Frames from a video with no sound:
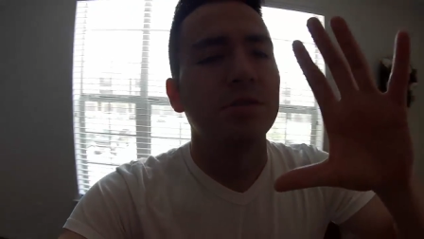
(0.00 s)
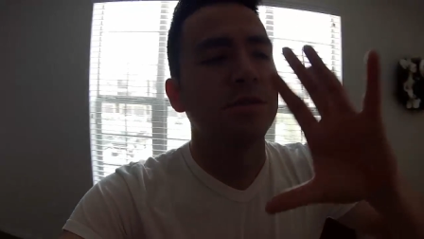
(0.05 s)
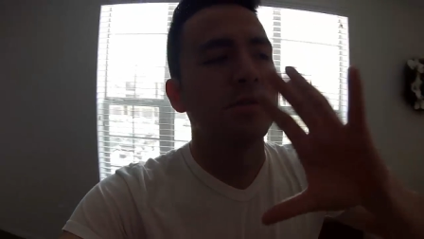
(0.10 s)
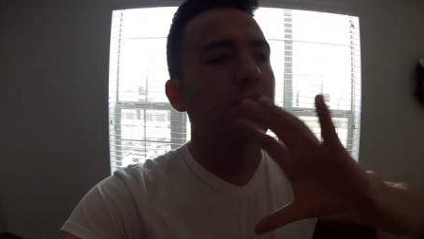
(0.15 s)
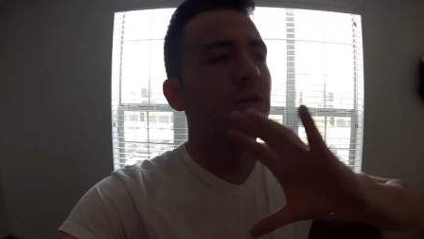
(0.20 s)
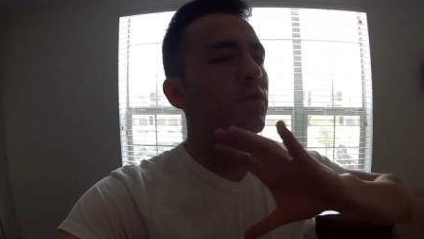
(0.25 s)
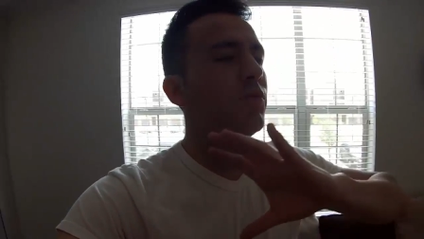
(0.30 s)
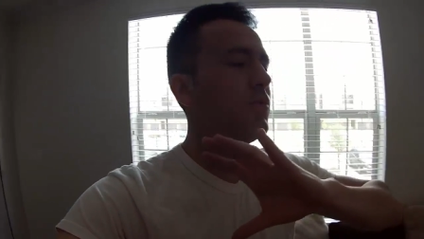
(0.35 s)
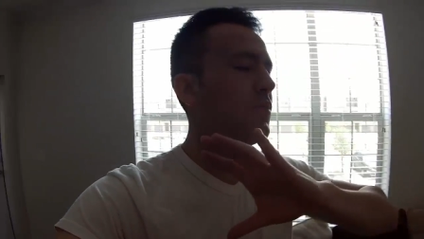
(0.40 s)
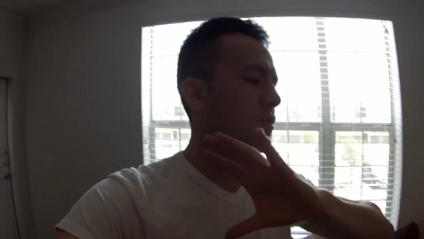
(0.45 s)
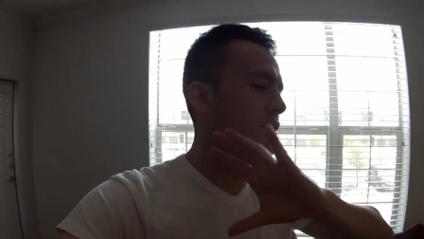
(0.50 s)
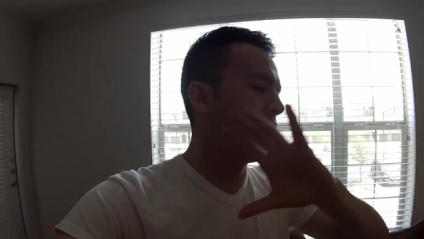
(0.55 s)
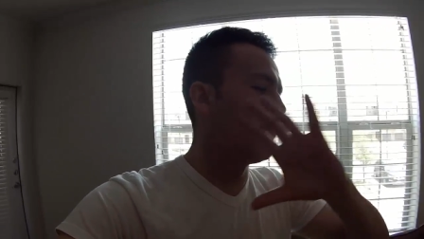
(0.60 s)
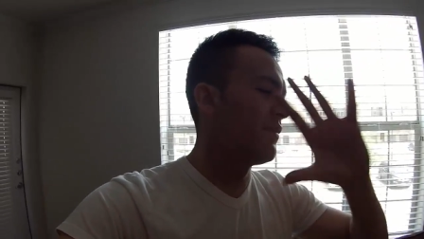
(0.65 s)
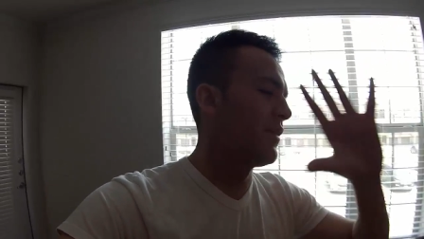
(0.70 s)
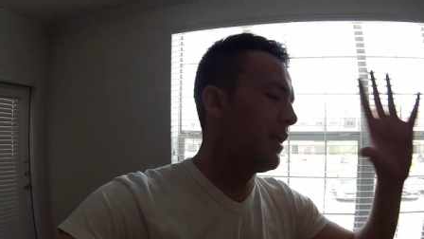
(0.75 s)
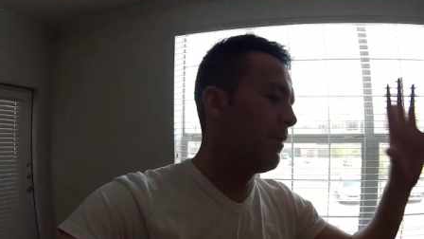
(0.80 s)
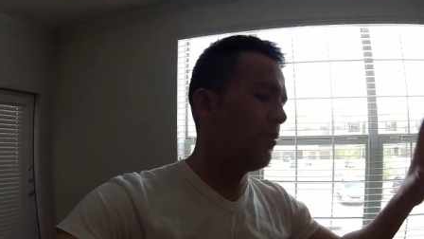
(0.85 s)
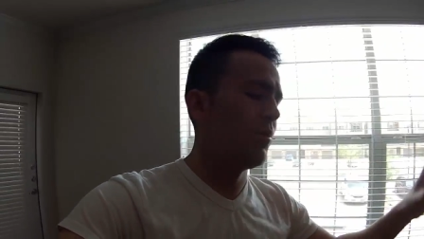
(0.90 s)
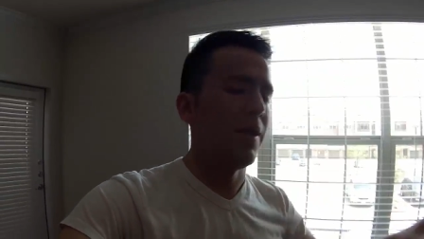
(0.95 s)
you know, stuff
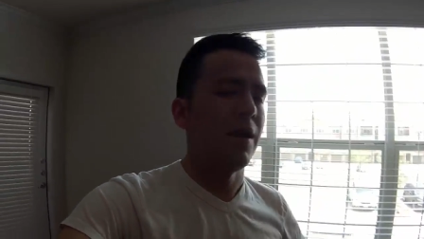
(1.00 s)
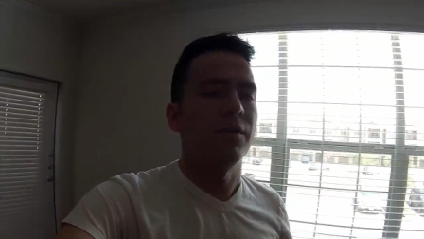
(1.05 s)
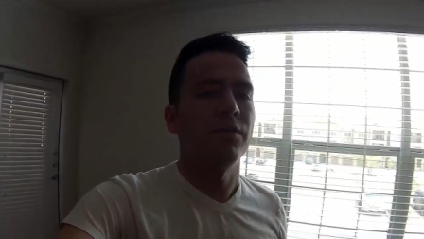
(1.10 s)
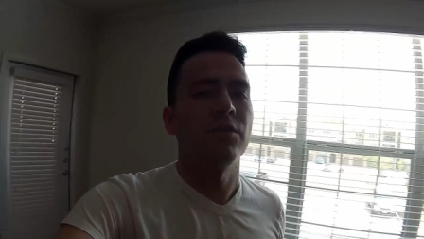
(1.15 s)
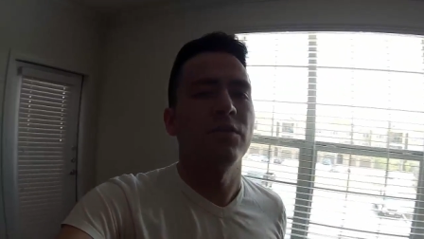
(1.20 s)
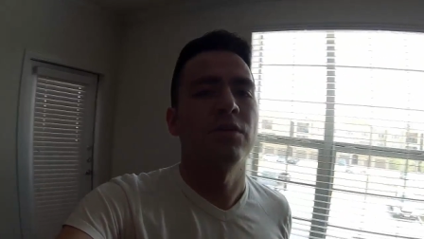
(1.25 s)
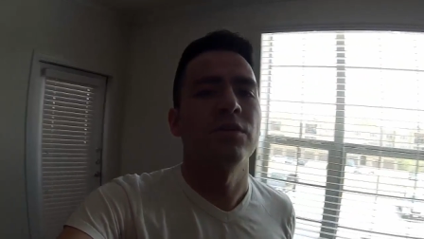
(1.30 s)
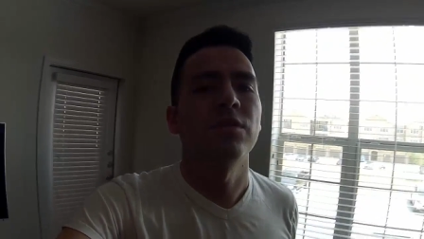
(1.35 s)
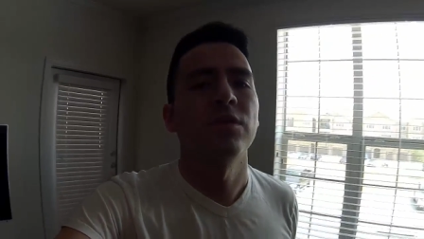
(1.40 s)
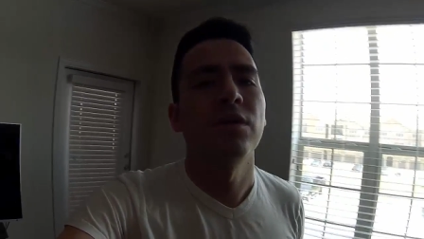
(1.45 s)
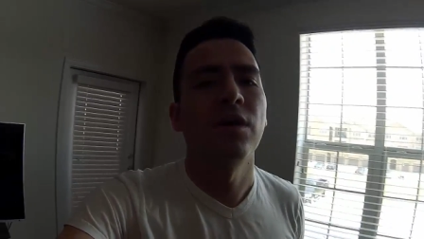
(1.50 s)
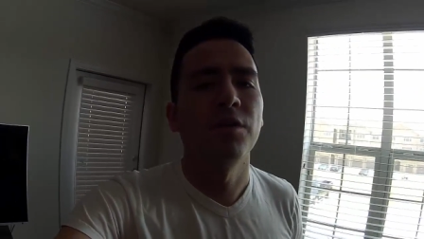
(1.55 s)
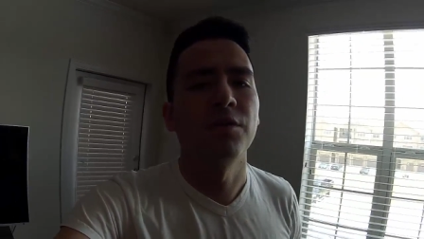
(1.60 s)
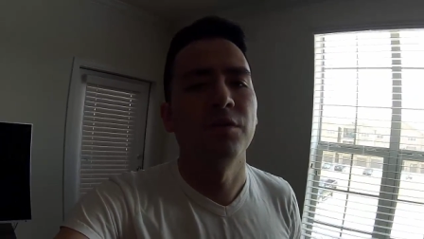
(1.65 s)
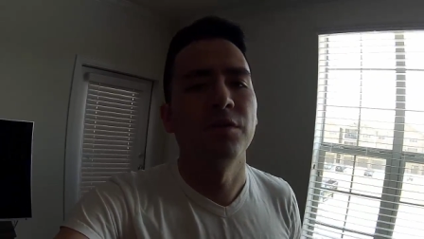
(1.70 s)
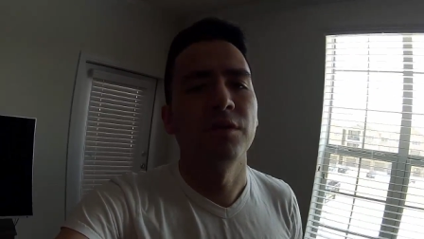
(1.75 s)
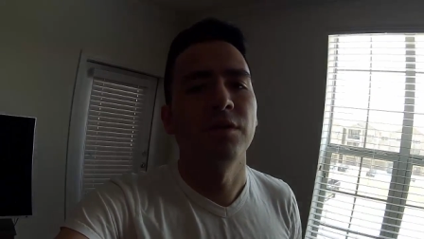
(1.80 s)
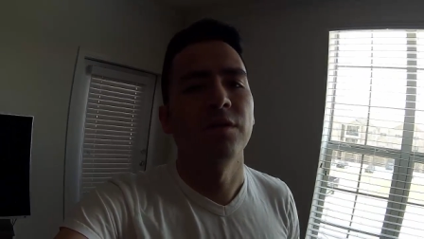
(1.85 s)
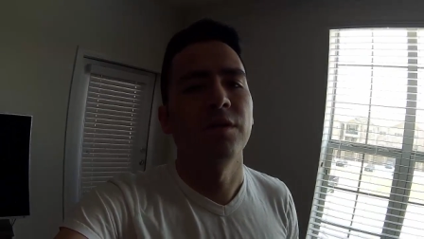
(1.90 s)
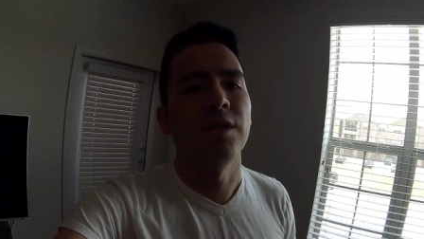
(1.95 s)
that I put out there on, on
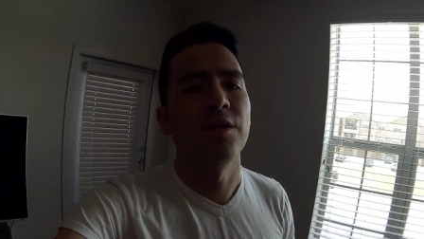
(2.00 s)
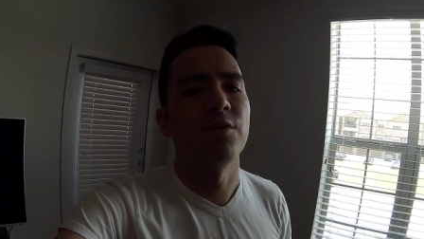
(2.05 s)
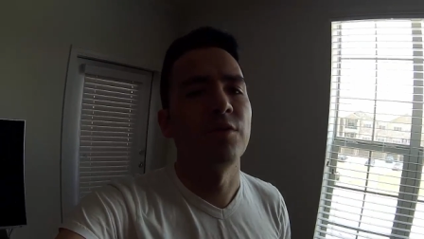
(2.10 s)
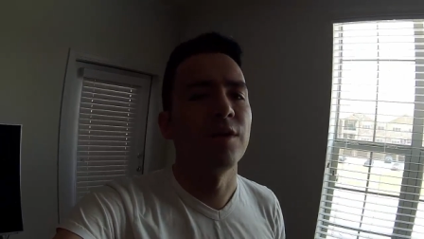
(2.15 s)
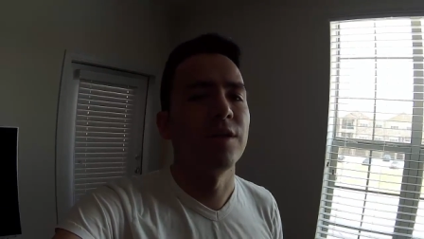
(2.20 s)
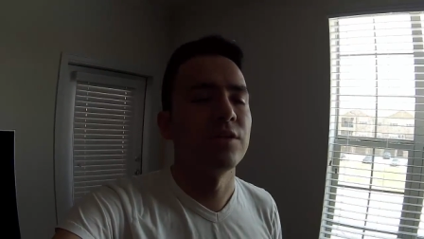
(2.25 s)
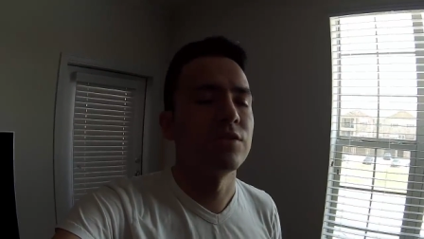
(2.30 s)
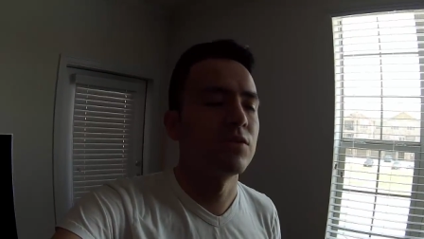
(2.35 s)
the internet.